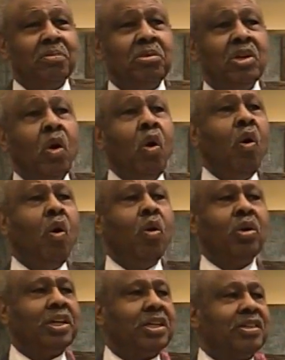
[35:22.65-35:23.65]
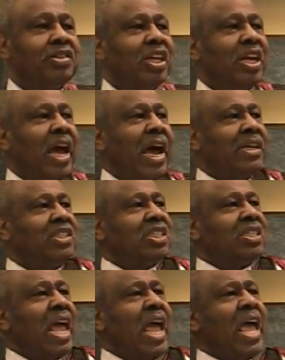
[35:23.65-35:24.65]
Behold, he said, I
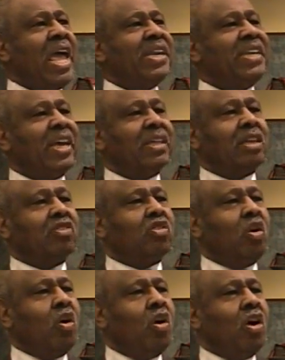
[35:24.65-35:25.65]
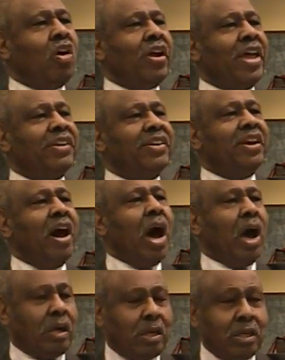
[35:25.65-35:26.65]
stand at the door and
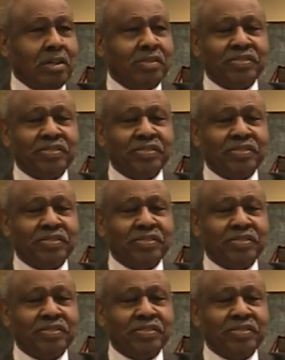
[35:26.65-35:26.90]
knock.